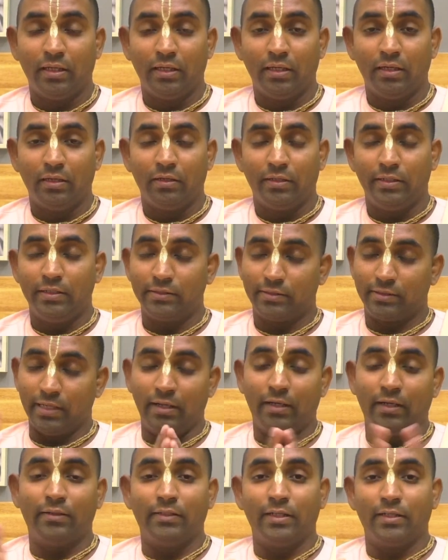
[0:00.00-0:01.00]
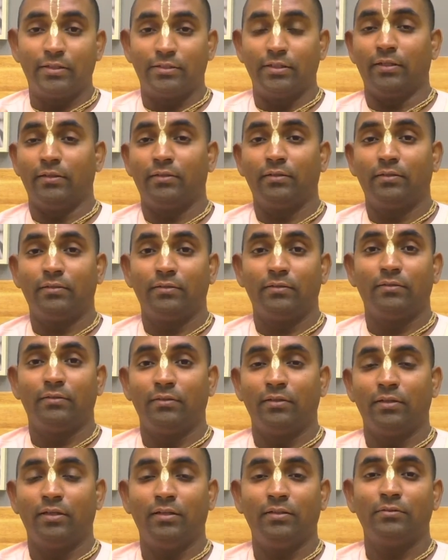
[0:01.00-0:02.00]
He is silent, that's it.
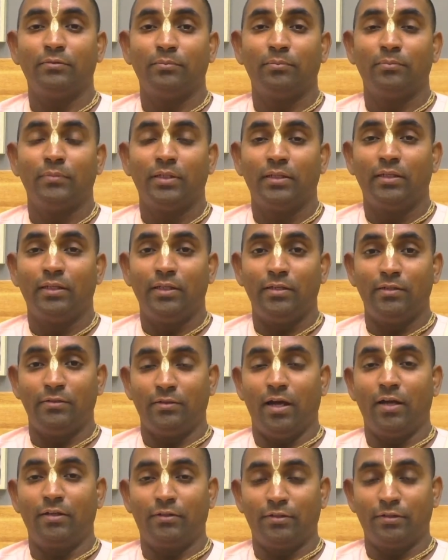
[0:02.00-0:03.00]
He is not